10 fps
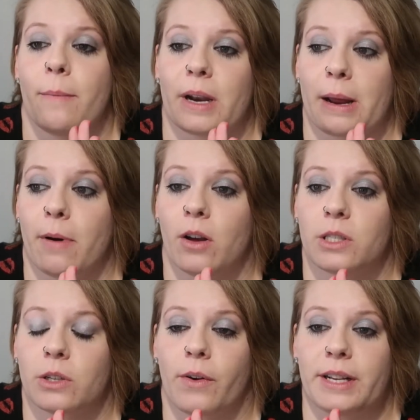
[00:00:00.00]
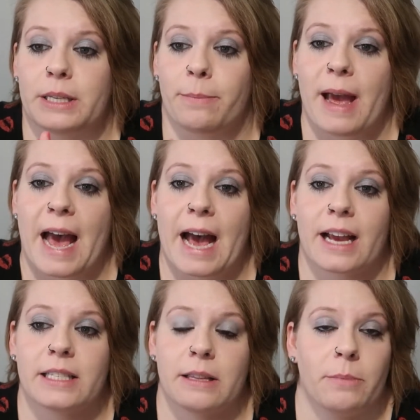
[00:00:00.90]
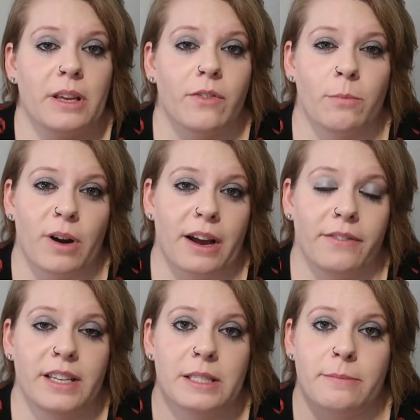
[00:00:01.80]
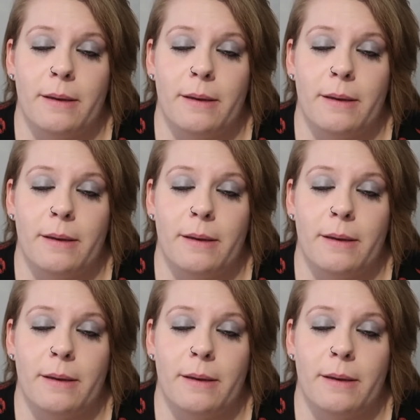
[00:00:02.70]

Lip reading: but I'm also going to pack something for breakfast,